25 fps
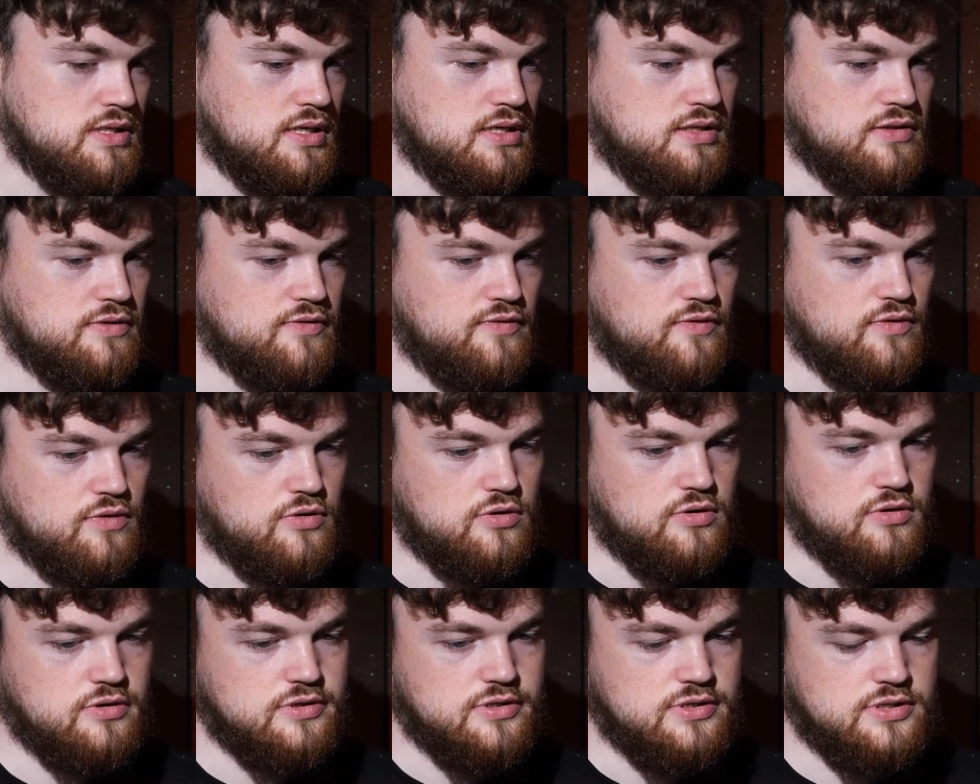And of
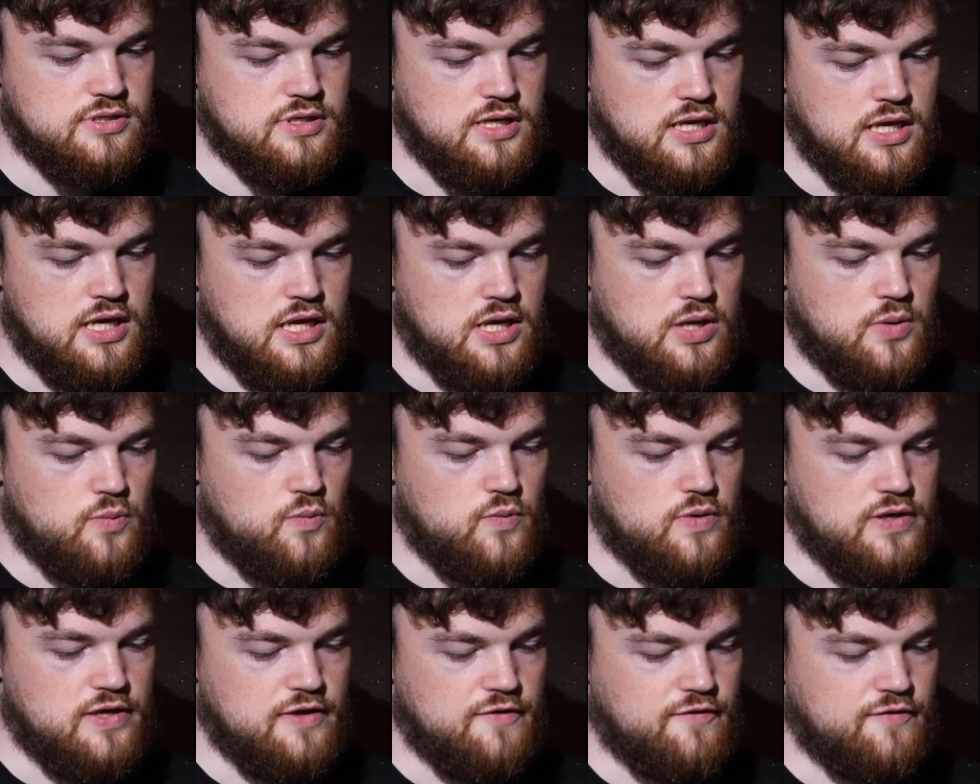course,
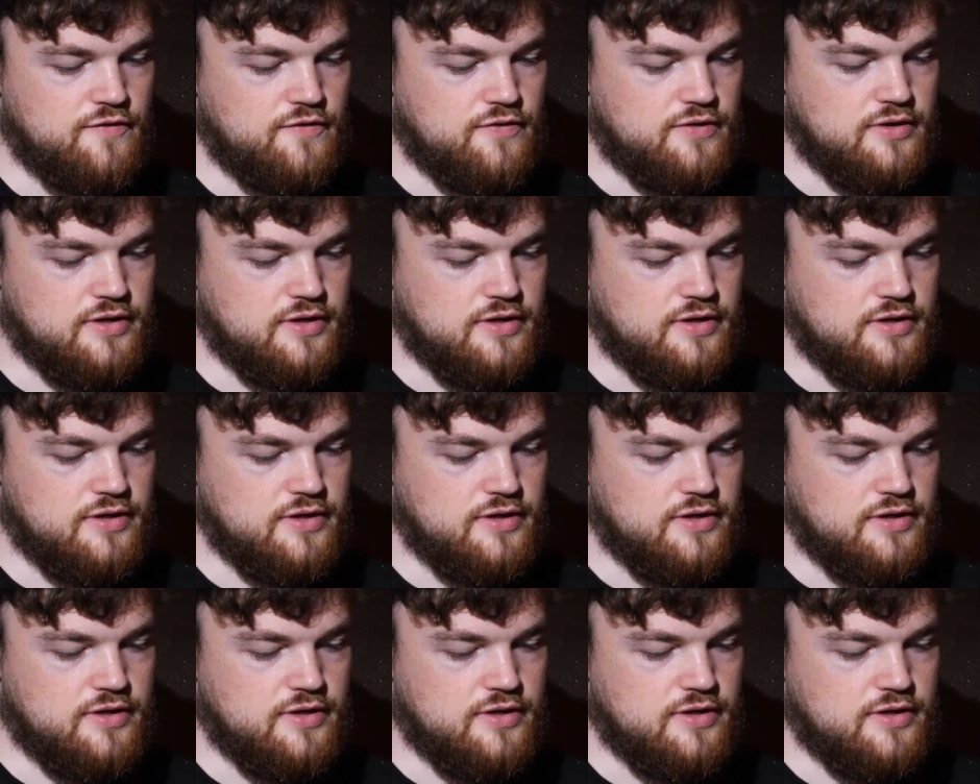with